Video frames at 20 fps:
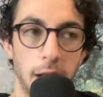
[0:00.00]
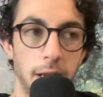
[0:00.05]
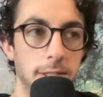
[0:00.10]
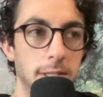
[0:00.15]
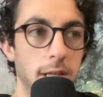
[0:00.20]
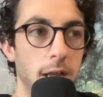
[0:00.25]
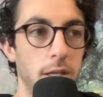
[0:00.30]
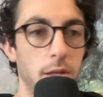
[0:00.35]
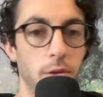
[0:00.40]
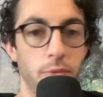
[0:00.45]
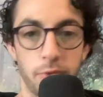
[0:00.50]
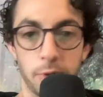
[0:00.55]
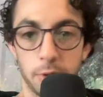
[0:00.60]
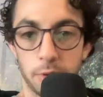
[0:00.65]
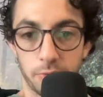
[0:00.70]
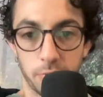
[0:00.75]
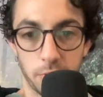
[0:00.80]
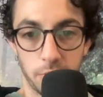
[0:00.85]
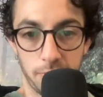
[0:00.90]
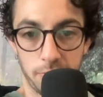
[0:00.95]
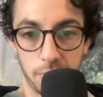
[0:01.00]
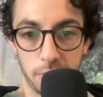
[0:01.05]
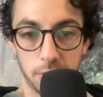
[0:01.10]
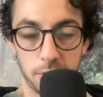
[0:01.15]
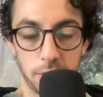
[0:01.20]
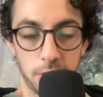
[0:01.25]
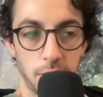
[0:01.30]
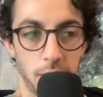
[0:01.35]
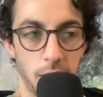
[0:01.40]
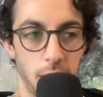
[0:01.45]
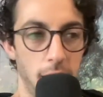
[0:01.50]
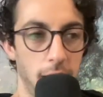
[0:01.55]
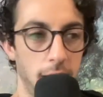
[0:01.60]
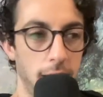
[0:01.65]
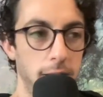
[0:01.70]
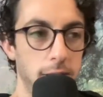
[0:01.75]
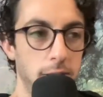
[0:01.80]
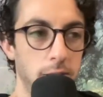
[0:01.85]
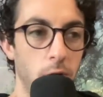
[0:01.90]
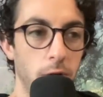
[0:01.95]
he's getting a feel for the field.
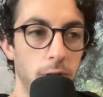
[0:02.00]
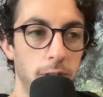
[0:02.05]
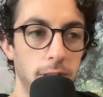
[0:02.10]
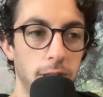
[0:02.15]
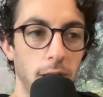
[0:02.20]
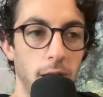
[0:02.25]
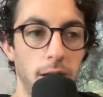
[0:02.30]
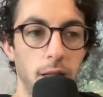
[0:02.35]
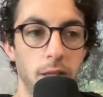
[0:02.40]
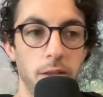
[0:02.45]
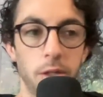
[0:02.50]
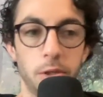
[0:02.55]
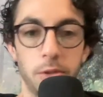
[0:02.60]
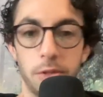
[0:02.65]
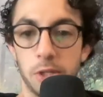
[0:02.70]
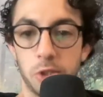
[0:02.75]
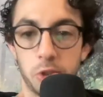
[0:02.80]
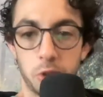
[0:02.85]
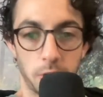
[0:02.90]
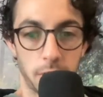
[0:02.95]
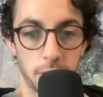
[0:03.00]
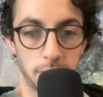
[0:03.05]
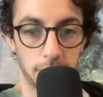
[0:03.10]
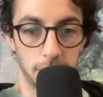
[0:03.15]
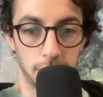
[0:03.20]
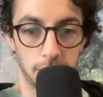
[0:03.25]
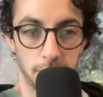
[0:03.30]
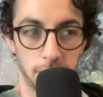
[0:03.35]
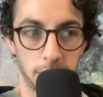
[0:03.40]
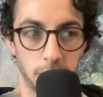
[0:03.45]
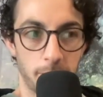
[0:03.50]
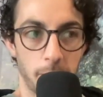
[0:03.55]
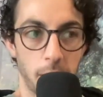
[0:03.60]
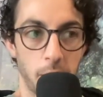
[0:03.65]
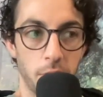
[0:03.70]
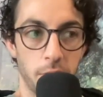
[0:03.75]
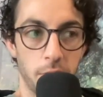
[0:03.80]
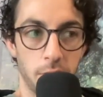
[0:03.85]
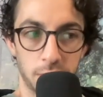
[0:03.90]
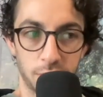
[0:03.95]
He's noticing any little intricacies
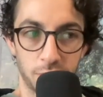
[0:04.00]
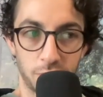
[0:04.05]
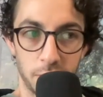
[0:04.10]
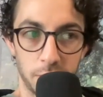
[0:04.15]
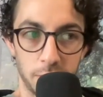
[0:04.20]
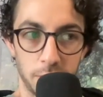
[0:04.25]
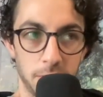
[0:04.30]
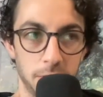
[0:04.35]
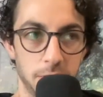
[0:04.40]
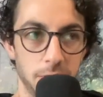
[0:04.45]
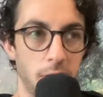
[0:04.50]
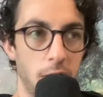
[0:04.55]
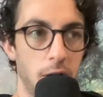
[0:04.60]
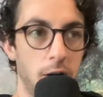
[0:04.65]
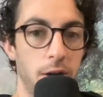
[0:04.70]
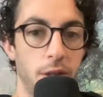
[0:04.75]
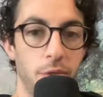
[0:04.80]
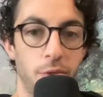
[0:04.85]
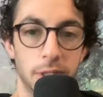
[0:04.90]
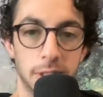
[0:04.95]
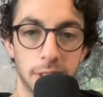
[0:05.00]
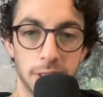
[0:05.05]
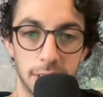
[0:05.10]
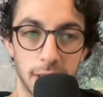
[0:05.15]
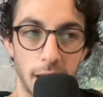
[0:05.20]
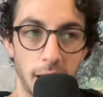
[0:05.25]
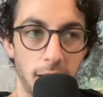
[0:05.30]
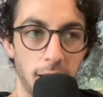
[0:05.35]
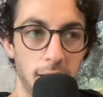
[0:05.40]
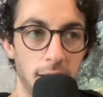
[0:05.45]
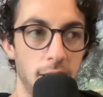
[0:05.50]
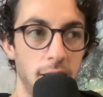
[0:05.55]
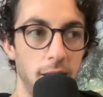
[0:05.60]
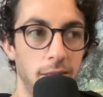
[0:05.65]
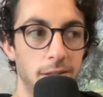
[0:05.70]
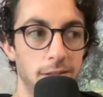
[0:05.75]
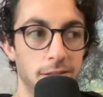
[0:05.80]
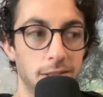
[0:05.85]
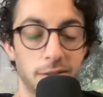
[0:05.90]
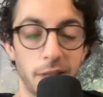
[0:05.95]
about this field on this day in
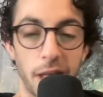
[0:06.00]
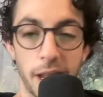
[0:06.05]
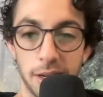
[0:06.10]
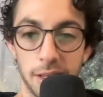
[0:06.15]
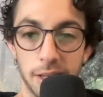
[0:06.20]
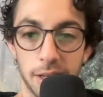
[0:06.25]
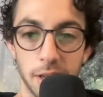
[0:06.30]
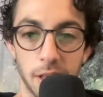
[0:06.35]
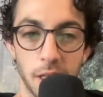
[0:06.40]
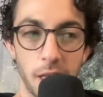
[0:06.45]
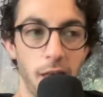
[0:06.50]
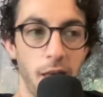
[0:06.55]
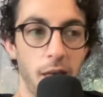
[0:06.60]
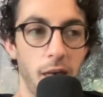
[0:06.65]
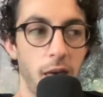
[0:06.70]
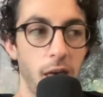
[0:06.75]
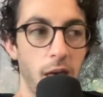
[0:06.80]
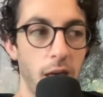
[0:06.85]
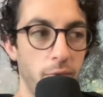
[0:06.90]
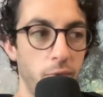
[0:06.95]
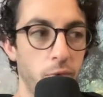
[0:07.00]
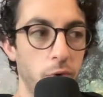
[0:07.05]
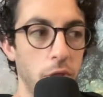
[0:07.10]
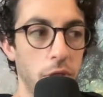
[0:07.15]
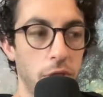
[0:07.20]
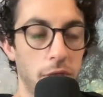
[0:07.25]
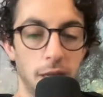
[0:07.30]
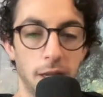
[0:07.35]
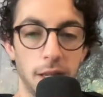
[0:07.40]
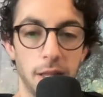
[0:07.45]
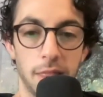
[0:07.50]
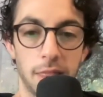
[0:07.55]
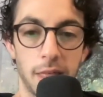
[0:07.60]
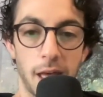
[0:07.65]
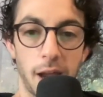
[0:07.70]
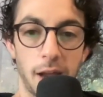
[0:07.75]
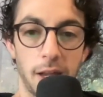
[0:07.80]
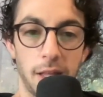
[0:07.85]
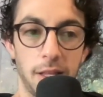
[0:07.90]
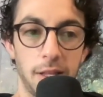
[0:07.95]
this lighting, everything
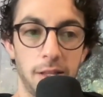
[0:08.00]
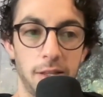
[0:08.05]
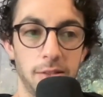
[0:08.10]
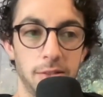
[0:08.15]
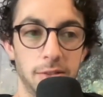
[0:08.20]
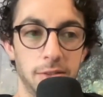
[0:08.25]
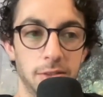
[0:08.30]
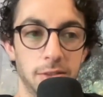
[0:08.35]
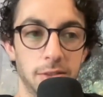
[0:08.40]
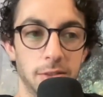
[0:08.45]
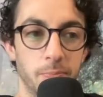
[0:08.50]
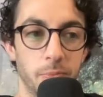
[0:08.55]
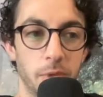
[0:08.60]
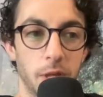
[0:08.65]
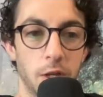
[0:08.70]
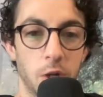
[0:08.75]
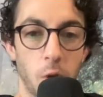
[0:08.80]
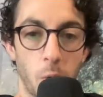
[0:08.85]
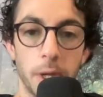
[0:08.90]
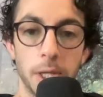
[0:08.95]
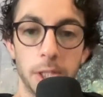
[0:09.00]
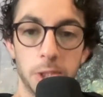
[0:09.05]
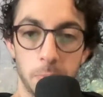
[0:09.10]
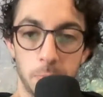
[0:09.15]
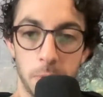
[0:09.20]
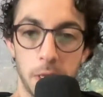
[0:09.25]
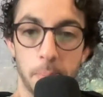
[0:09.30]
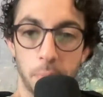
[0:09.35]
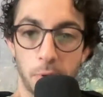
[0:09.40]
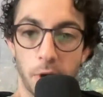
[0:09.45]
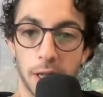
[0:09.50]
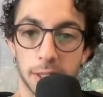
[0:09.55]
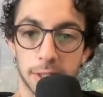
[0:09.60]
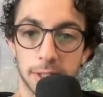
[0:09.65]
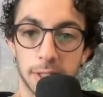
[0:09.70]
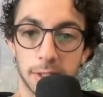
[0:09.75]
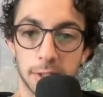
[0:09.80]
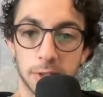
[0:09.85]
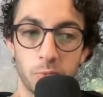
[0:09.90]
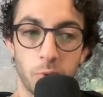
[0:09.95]
that is going to be
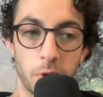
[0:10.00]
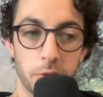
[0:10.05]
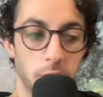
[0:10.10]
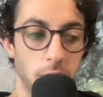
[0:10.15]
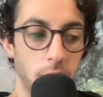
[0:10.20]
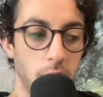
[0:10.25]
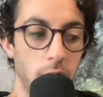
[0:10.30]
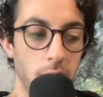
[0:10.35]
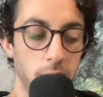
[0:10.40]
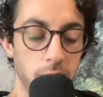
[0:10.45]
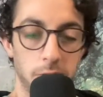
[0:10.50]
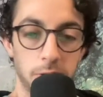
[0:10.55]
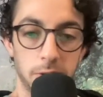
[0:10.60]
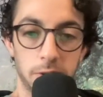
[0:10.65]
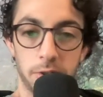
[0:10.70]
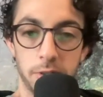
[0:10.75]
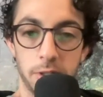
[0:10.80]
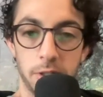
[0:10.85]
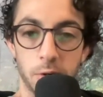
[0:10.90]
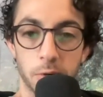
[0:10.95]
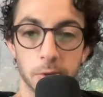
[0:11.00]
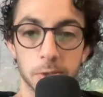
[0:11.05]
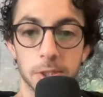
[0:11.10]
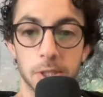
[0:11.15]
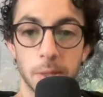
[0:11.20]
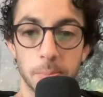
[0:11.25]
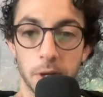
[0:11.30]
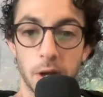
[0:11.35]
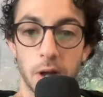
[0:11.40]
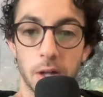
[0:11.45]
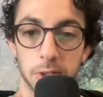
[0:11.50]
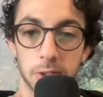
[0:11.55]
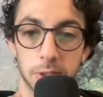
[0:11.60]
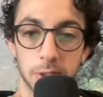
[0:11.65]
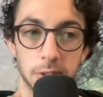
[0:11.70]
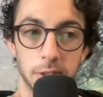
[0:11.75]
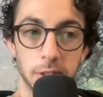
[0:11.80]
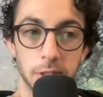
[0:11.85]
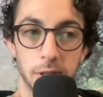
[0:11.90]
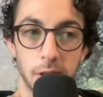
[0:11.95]
processed, whether consciously or
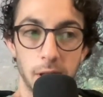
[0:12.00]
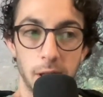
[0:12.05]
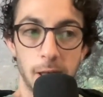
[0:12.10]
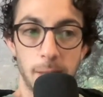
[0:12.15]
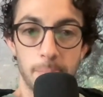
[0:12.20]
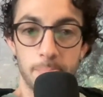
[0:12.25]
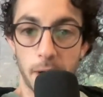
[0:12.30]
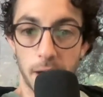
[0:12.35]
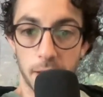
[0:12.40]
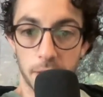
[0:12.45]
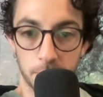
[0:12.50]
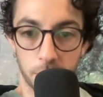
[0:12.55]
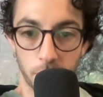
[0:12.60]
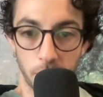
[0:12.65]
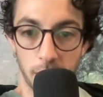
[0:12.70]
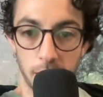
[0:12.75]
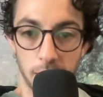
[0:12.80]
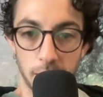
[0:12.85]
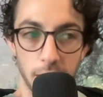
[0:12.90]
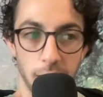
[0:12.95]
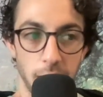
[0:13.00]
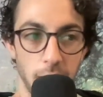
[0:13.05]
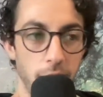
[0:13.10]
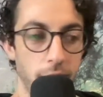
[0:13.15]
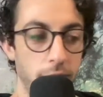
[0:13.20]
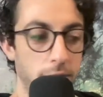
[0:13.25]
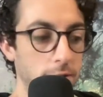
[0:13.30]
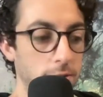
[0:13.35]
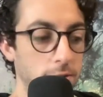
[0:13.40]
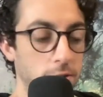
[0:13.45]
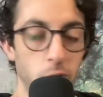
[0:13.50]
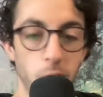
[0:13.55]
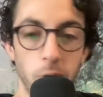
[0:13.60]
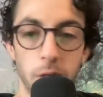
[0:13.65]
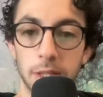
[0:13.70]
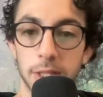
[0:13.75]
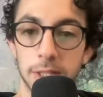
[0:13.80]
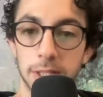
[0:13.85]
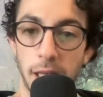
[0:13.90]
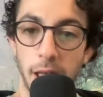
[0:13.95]
subconsciously, by the brain. He's doing
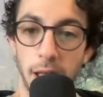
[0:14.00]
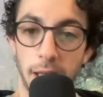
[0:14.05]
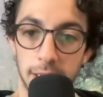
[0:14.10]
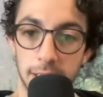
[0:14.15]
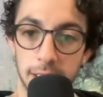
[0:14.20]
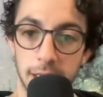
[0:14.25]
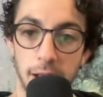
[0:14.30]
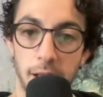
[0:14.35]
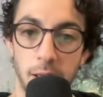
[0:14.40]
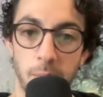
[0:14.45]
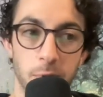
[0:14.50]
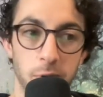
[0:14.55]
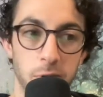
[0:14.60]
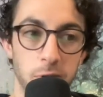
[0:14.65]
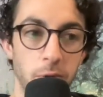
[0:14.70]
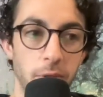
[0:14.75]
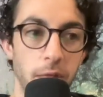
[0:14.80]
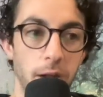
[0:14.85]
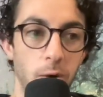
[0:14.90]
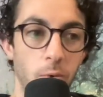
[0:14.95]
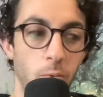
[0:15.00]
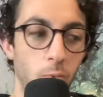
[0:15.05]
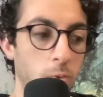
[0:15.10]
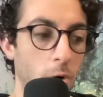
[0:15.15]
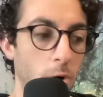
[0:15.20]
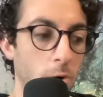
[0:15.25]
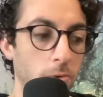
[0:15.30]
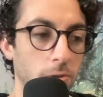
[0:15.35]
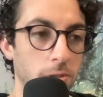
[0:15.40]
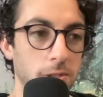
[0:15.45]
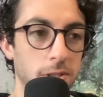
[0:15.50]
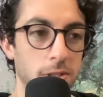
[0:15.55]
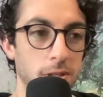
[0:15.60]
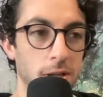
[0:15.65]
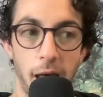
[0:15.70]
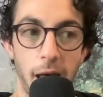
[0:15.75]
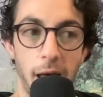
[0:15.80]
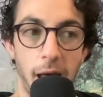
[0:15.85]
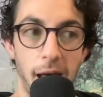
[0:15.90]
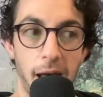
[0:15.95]
this ahead of time so that it won't
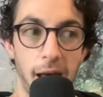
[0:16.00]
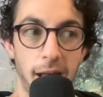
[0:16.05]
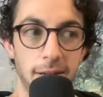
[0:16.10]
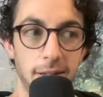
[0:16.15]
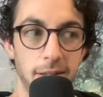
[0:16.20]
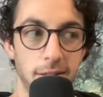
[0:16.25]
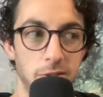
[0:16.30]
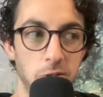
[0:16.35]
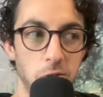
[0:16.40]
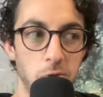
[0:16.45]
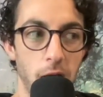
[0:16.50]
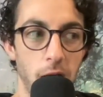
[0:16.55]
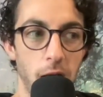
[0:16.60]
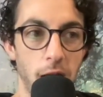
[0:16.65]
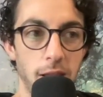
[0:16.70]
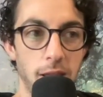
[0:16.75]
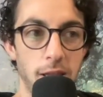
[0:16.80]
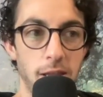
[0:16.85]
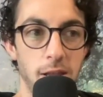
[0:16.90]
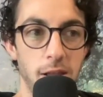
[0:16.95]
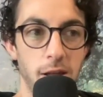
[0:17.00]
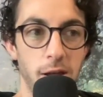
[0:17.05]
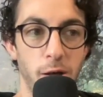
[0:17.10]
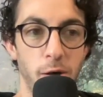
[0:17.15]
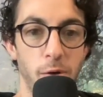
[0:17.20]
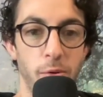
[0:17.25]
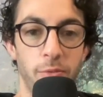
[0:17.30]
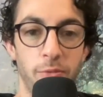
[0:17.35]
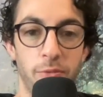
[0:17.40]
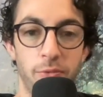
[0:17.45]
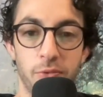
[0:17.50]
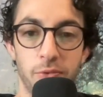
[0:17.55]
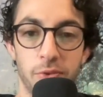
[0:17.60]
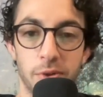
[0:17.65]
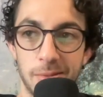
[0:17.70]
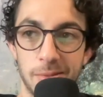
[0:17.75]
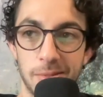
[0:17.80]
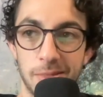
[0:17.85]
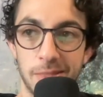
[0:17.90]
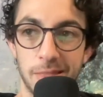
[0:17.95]
add to any of
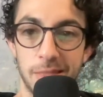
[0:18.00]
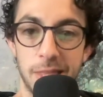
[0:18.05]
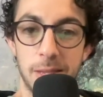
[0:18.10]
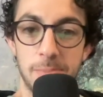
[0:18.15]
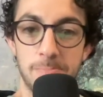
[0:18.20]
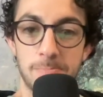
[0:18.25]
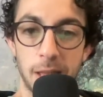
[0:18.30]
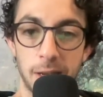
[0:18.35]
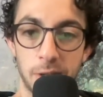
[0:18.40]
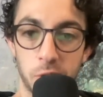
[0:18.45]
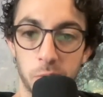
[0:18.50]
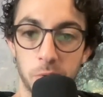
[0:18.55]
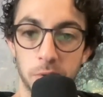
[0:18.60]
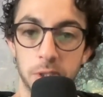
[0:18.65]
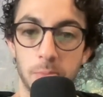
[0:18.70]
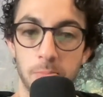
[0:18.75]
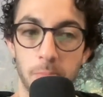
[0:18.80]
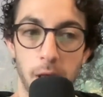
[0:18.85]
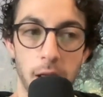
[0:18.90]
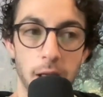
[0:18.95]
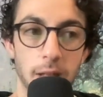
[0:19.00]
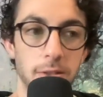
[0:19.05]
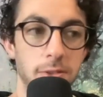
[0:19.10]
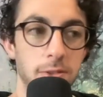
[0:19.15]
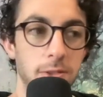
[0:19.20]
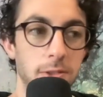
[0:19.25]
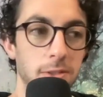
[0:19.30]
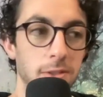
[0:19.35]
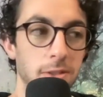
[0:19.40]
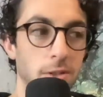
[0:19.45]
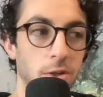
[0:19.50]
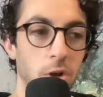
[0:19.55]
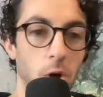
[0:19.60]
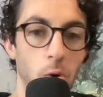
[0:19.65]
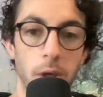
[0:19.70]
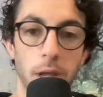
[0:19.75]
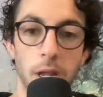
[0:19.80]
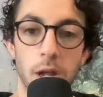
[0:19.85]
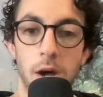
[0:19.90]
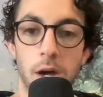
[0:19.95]
the mental demands
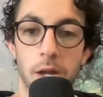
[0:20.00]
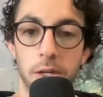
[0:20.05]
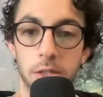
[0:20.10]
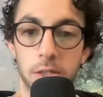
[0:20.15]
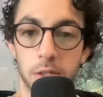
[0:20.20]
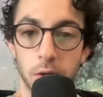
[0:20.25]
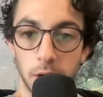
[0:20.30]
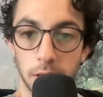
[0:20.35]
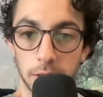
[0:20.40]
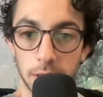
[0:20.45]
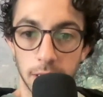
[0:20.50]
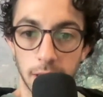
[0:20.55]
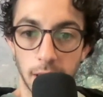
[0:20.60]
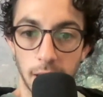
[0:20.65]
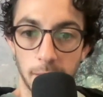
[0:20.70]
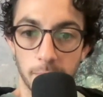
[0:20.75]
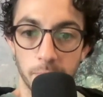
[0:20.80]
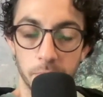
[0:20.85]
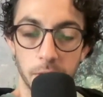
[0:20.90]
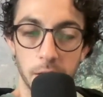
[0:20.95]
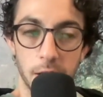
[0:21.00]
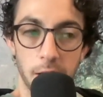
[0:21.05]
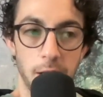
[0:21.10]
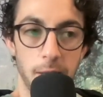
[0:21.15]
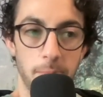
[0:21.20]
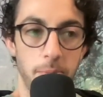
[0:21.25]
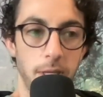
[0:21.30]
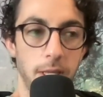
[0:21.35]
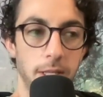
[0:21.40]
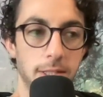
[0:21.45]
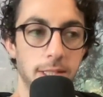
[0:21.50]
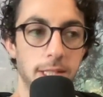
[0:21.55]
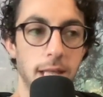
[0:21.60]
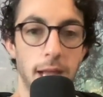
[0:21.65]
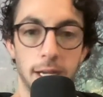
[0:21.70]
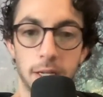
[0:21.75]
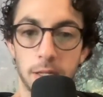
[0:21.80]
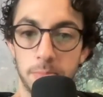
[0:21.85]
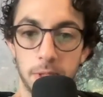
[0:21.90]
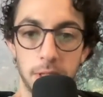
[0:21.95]
going on during the game because
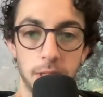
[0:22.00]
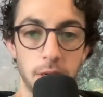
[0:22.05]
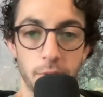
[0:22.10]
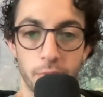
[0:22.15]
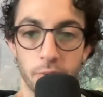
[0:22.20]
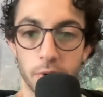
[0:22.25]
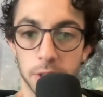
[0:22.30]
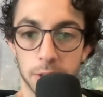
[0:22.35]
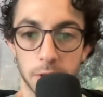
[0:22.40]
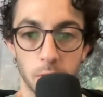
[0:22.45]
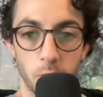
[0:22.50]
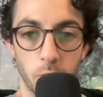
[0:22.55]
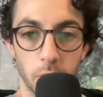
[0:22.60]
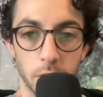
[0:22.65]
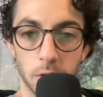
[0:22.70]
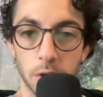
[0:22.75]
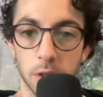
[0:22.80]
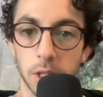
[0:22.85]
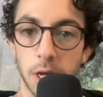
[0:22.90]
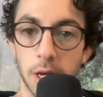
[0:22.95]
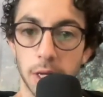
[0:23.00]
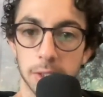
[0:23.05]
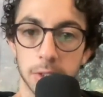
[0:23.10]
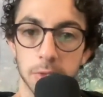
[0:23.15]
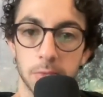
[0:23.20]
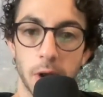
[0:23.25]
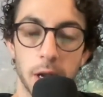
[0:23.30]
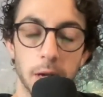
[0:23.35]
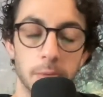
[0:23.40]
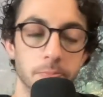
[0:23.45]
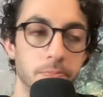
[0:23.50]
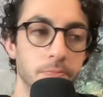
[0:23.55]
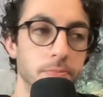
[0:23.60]
that could be the difference in a win or a loss, right?